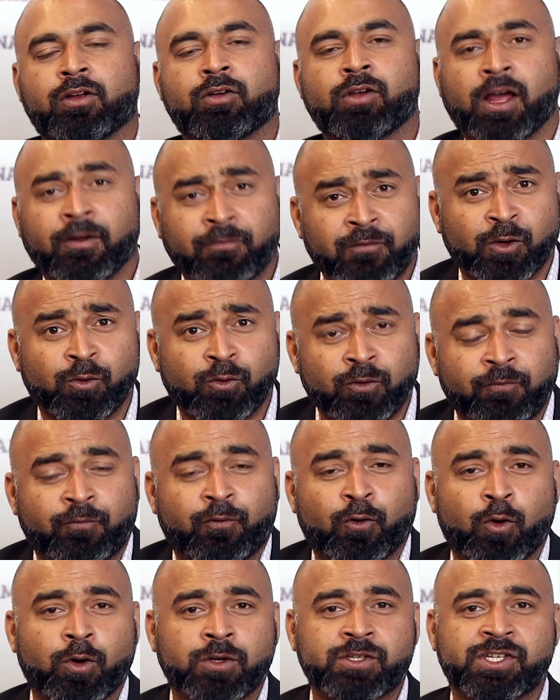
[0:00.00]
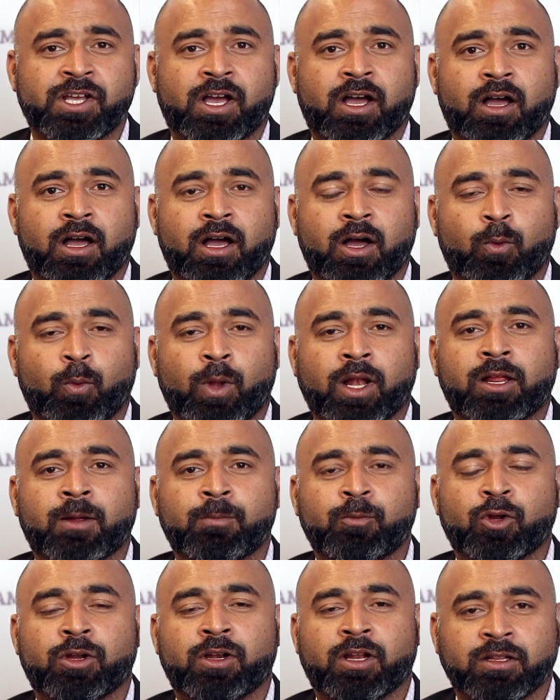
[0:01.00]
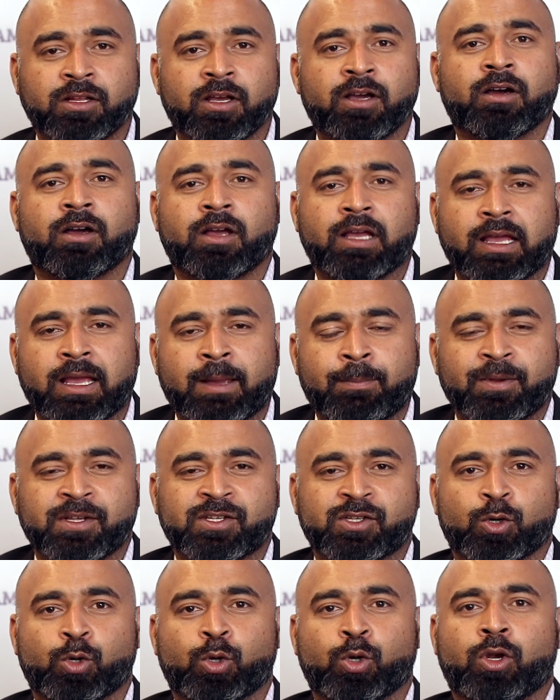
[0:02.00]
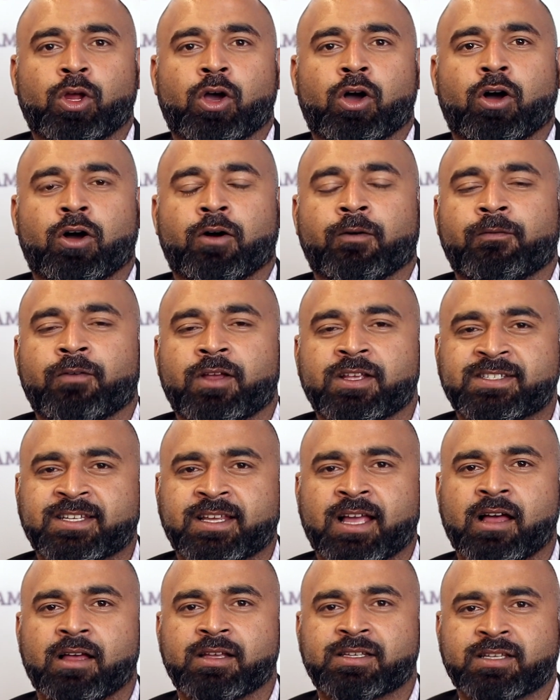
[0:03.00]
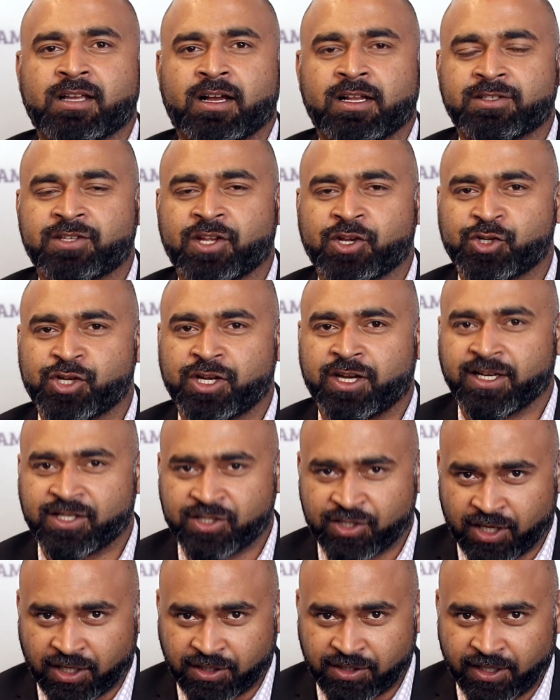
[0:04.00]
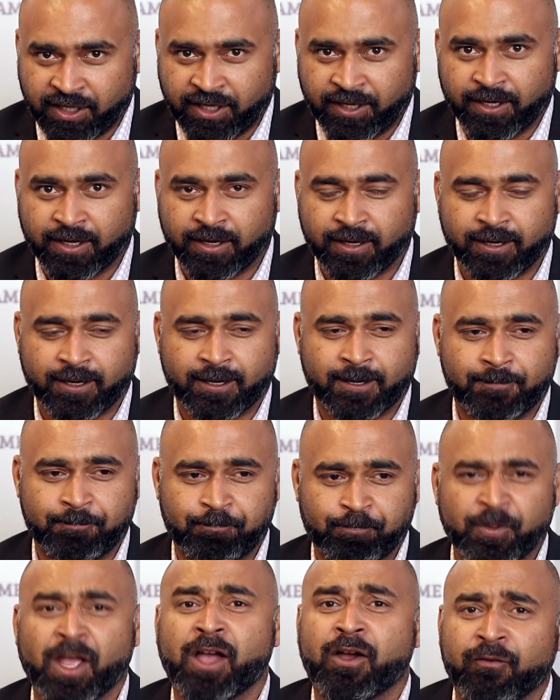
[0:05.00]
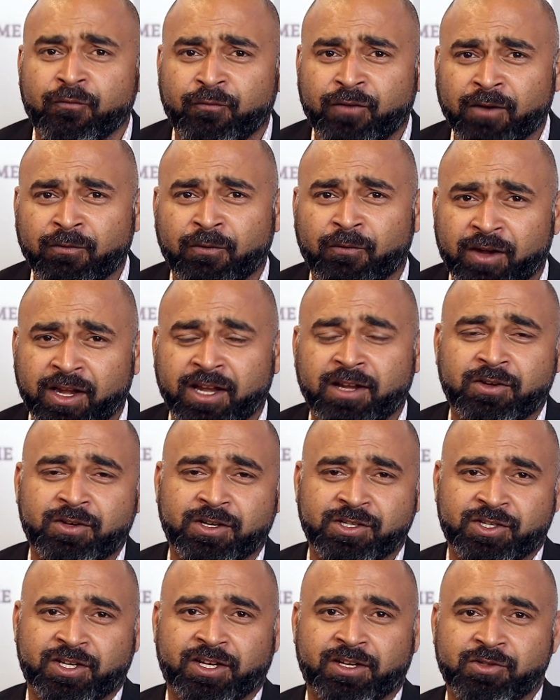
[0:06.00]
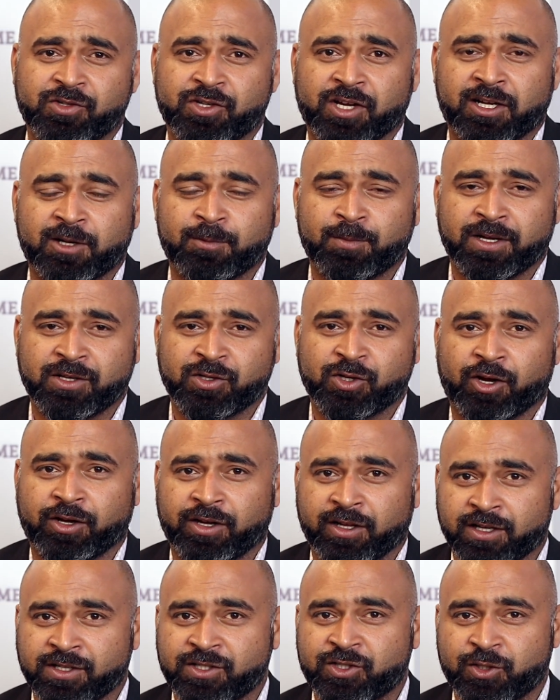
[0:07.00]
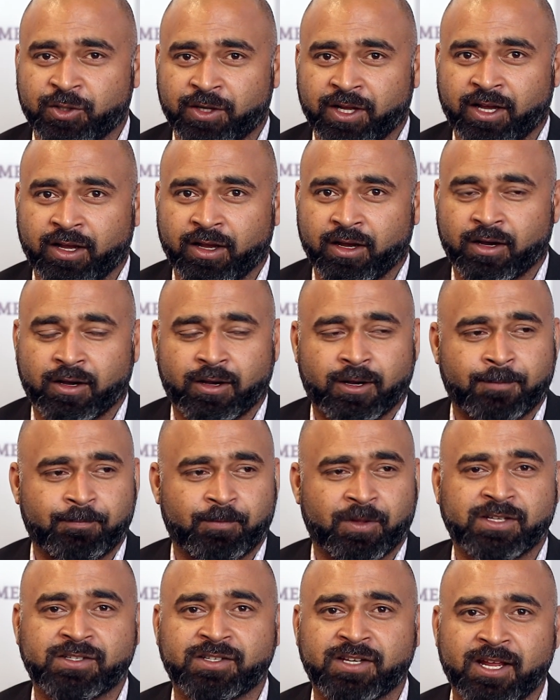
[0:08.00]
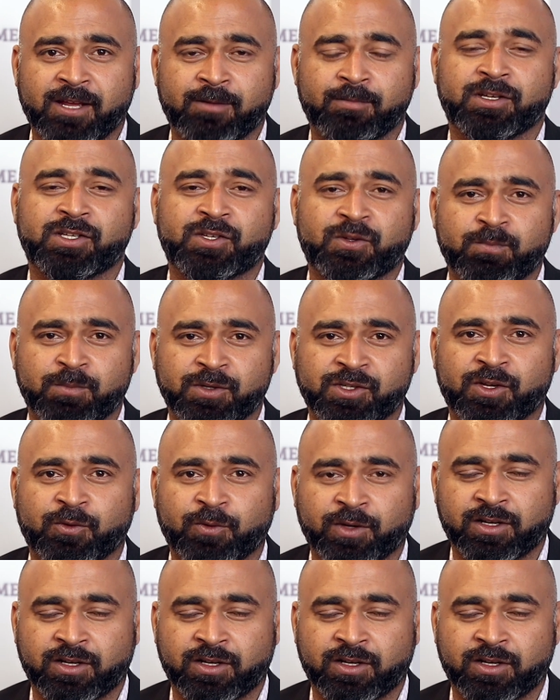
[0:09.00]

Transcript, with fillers: Good afternoon, folks. Uh, welcome to another episode of Skull Session at SATTE. Uh, we have a very interesting gentleman joining us today. Uh, his name is Mr.